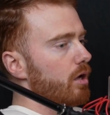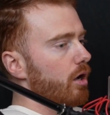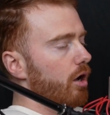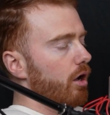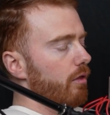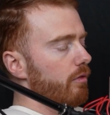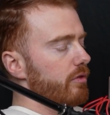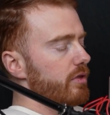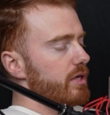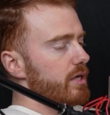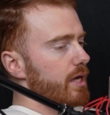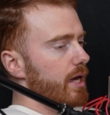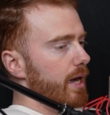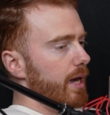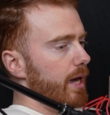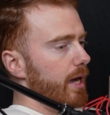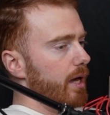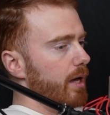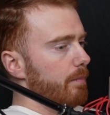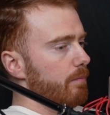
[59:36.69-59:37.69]
On
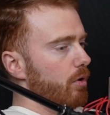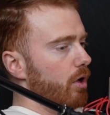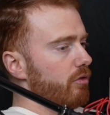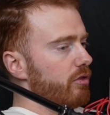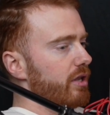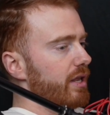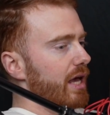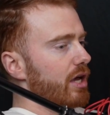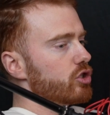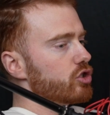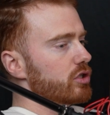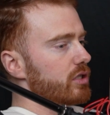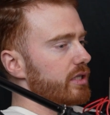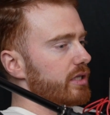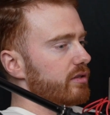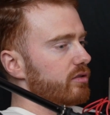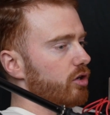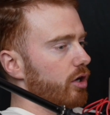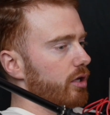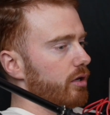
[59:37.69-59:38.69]
the National
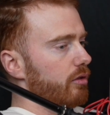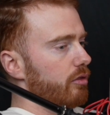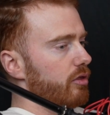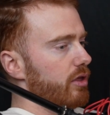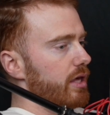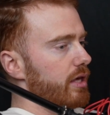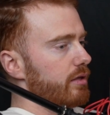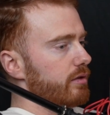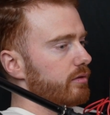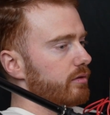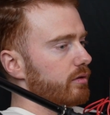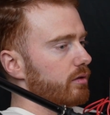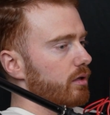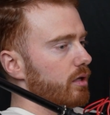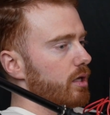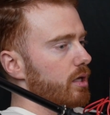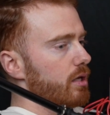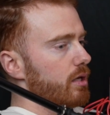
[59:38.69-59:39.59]
League side of things,